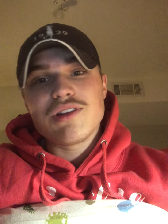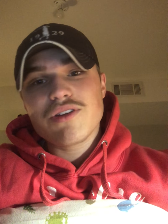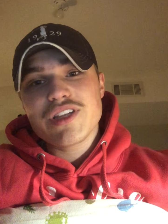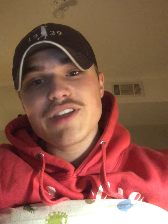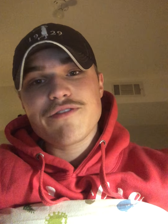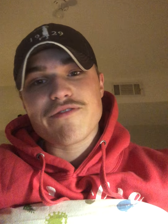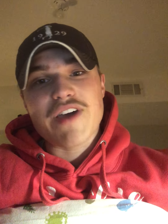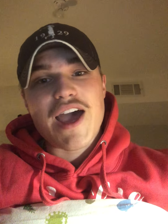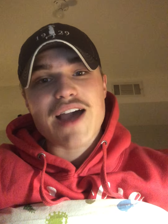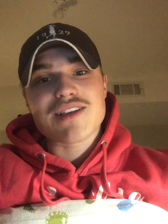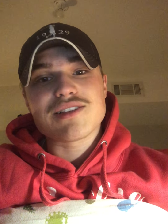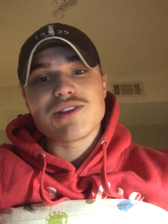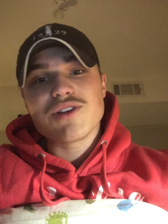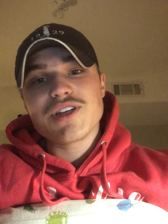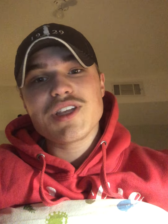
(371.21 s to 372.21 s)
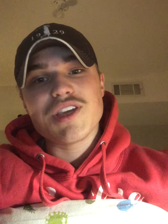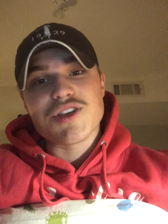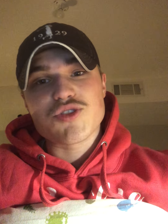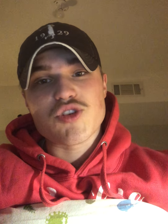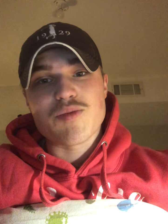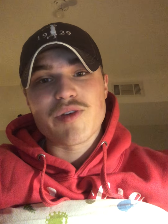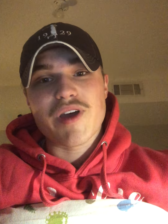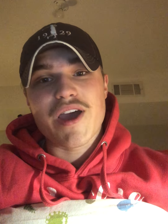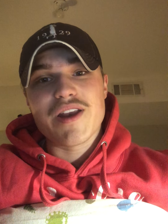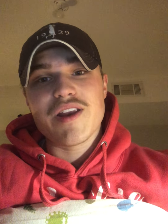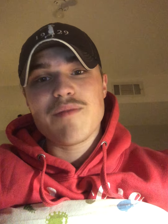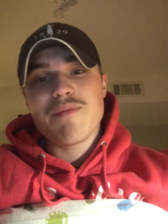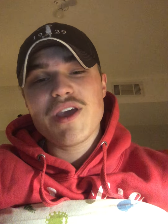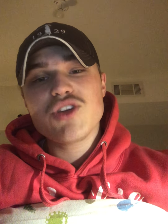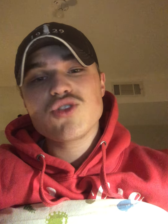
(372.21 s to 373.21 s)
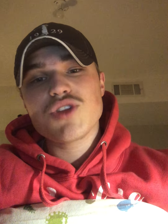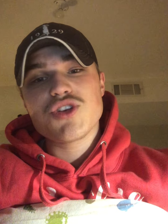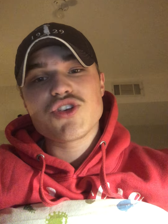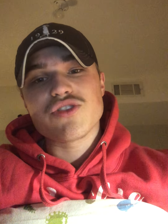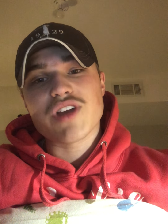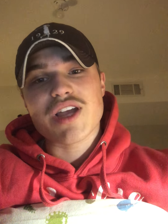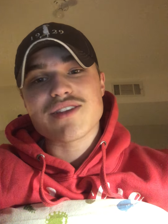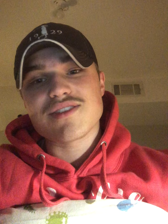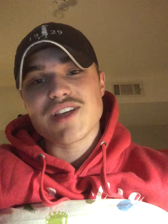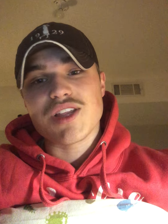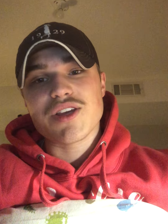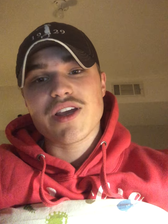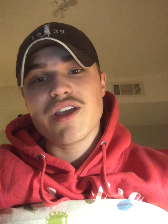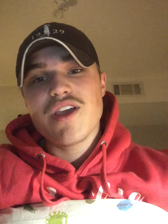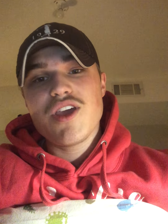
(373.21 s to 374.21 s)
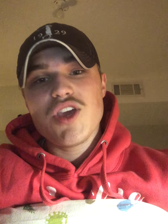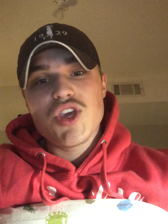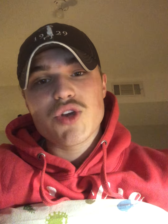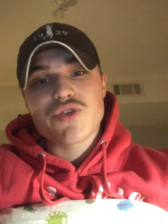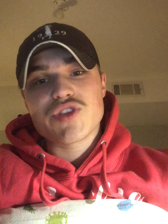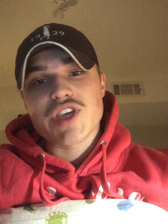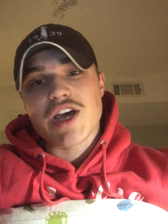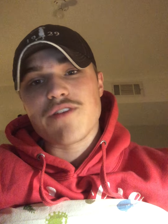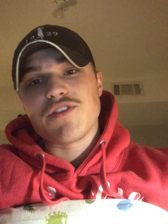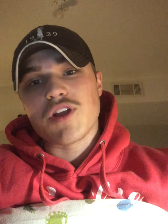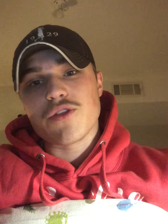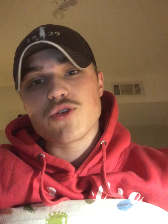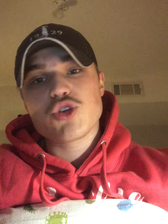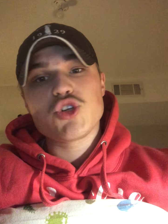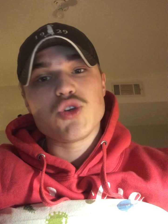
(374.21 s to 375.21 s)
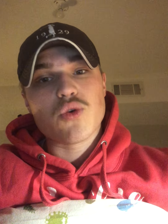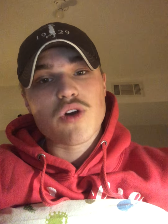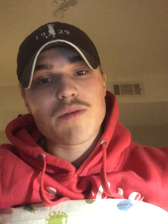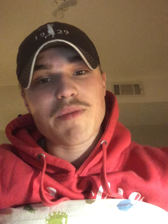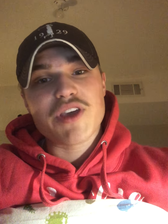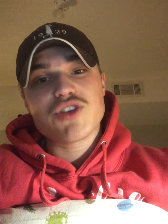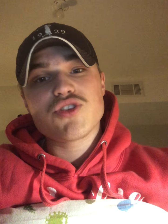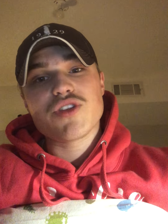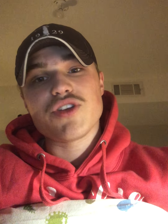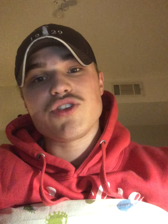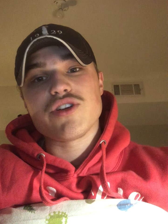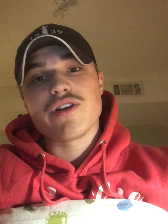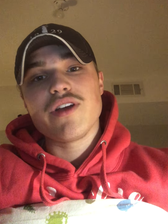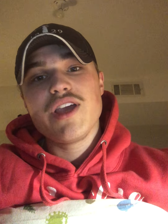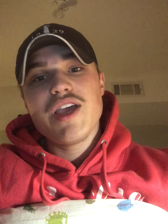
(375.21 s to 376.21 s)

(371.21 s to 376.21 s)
look at the facts, look at the history behind it, make sure that you're not selling yourself and others short, make sure that you're